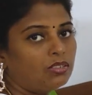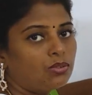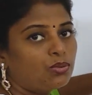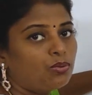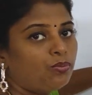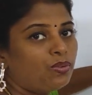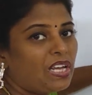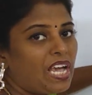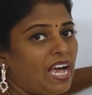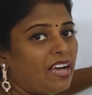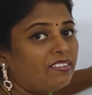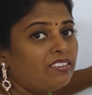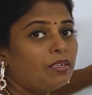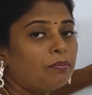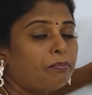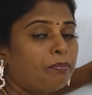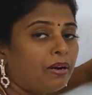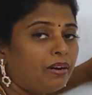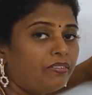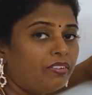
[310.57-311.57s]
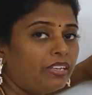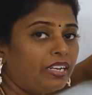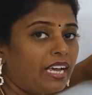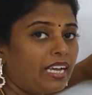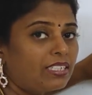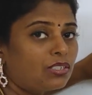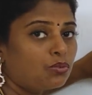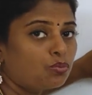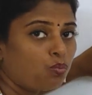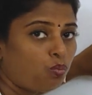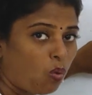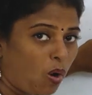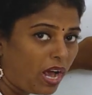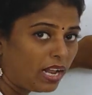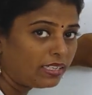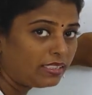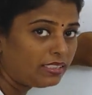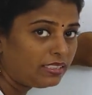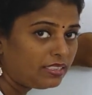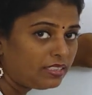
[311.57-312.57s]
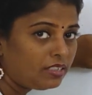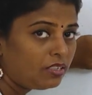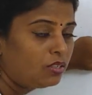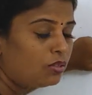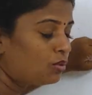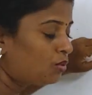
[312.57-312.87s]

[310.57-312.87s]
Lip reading: So we have the power as 1.